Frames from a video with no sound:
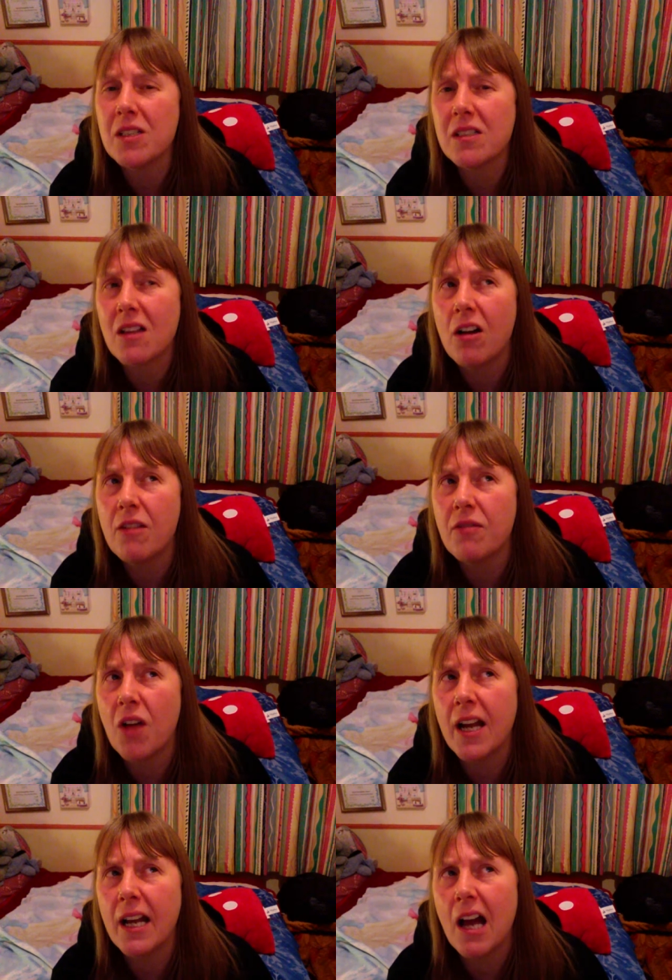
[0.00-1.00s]
kind of
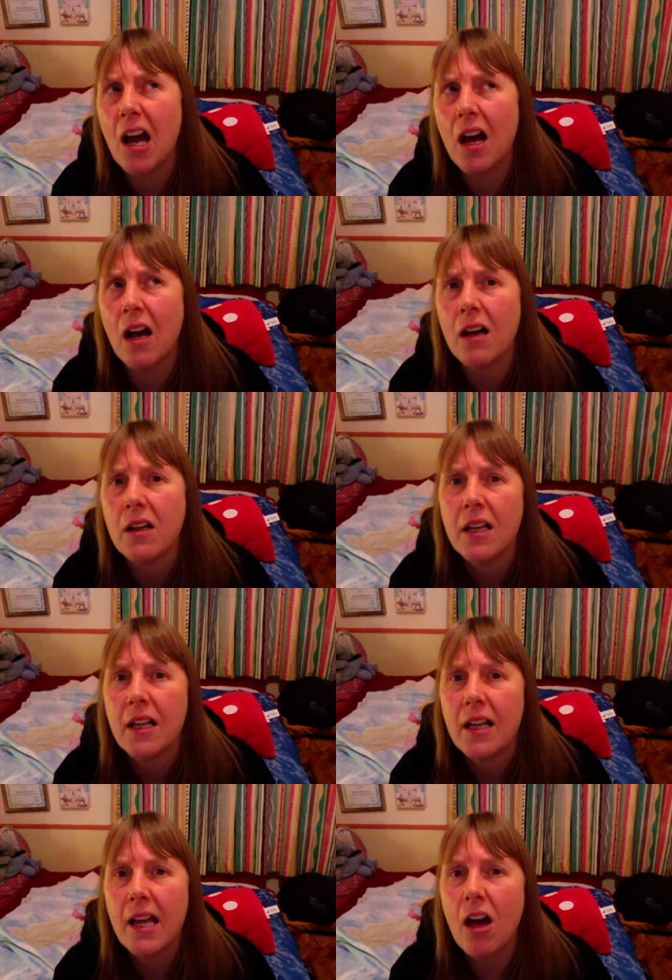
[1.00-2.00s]
like her
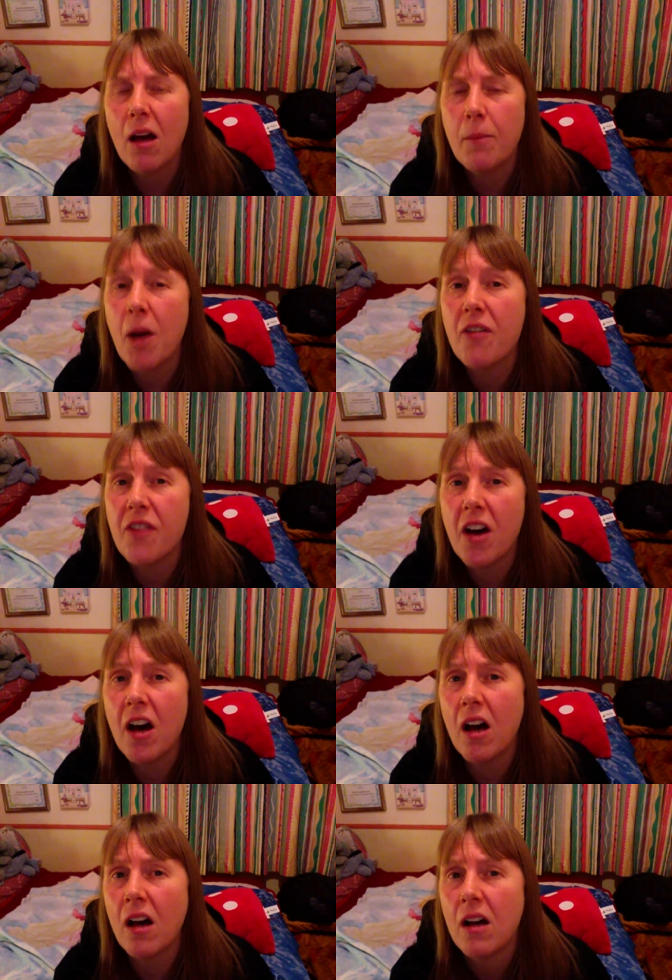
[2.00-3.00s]
part of
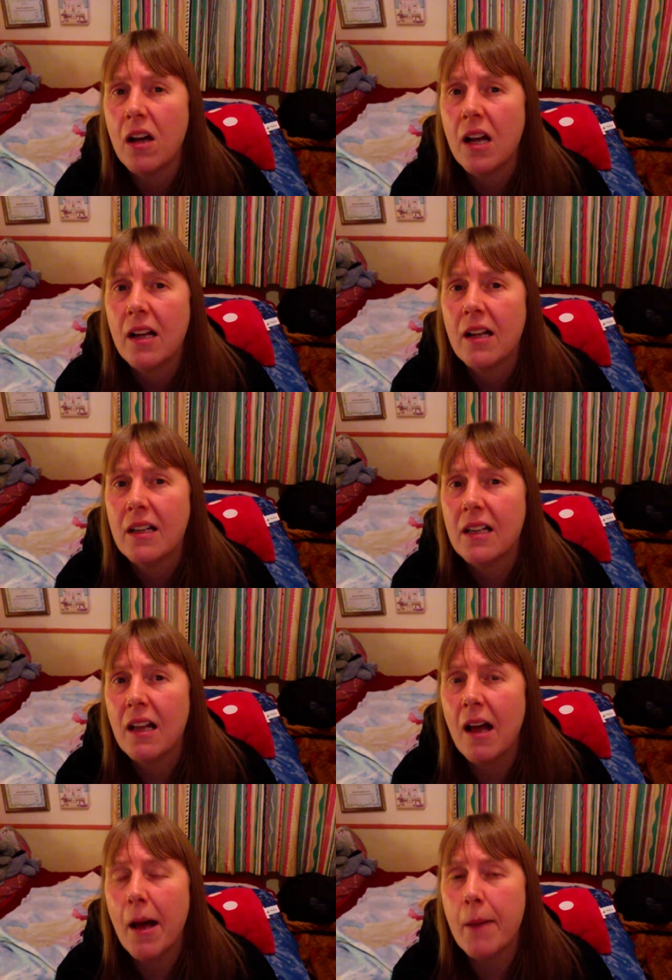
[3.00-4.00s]
her
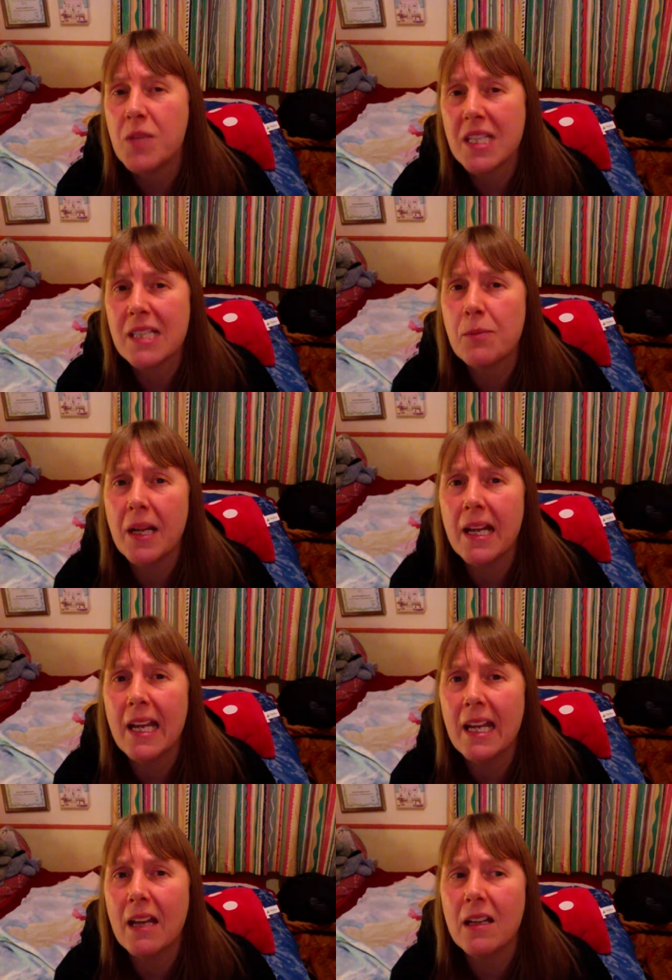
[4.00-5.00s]

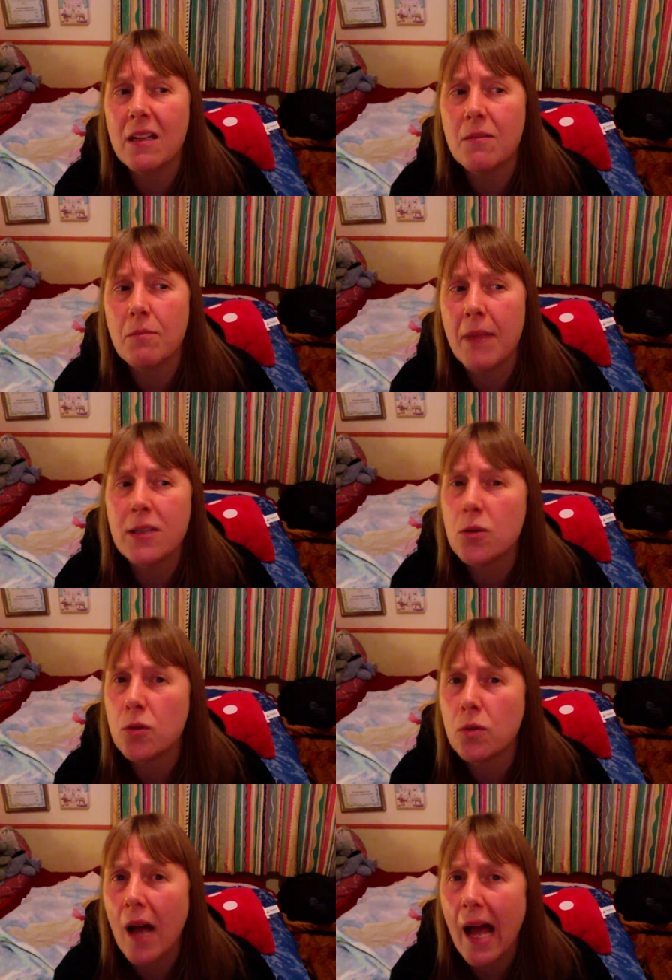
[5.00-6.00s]
disability and
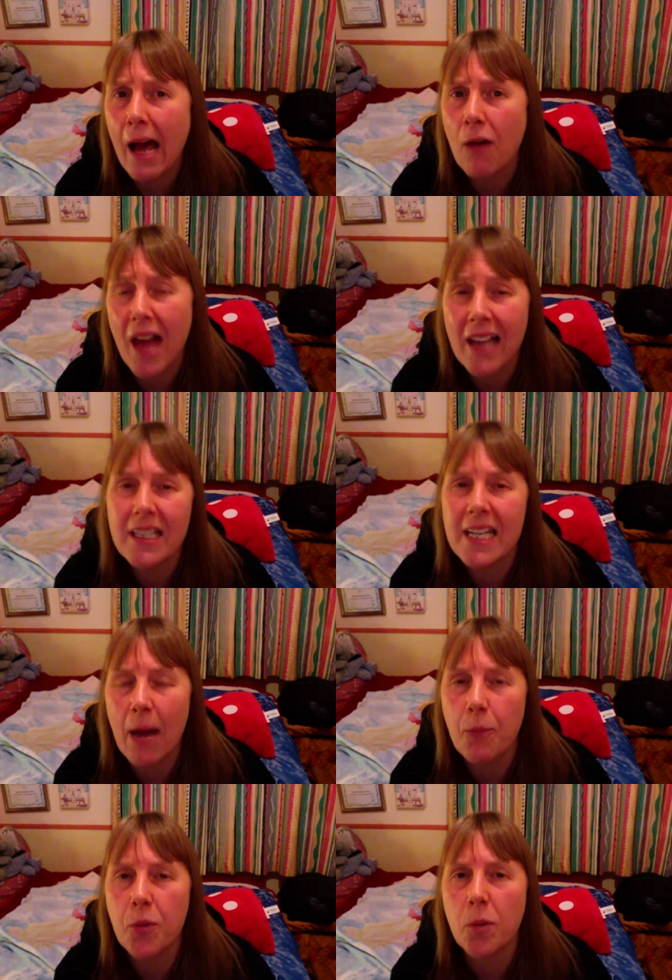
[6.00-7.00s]
mental health
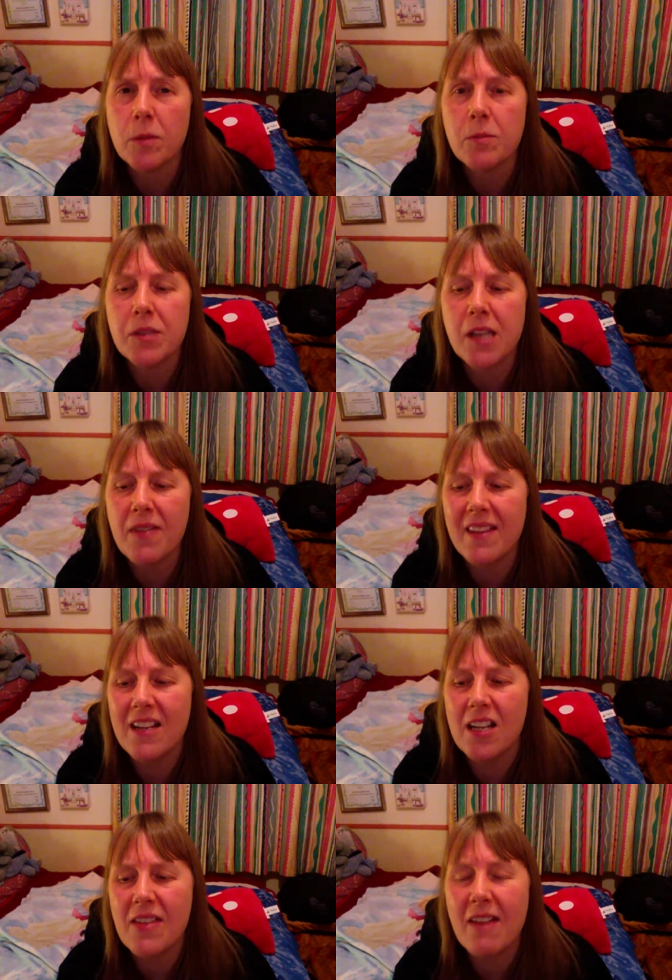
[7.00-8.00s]
handicap problems. So,
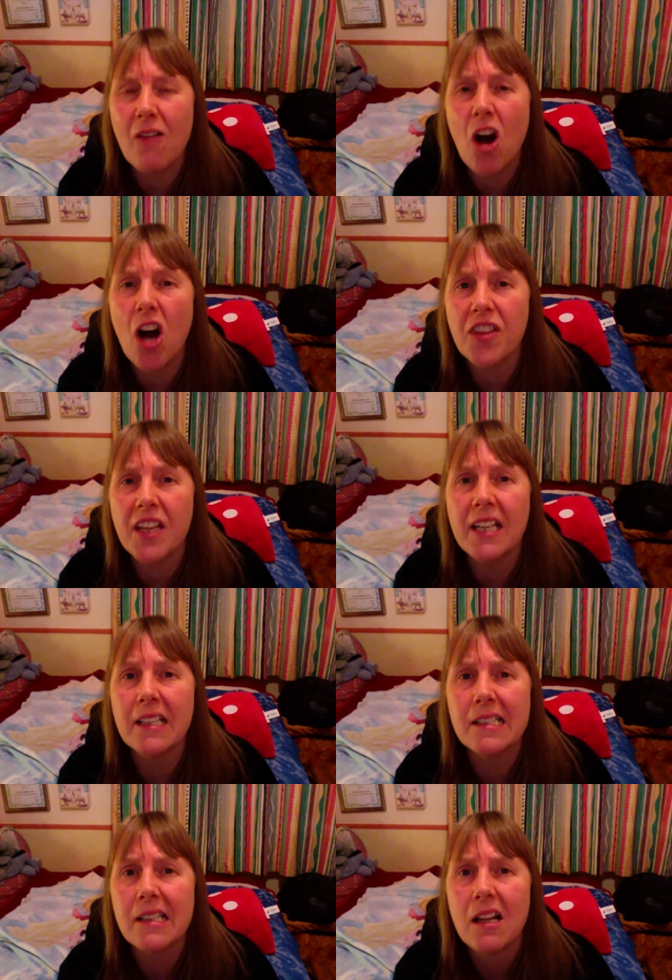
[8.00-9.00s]
you know, there are things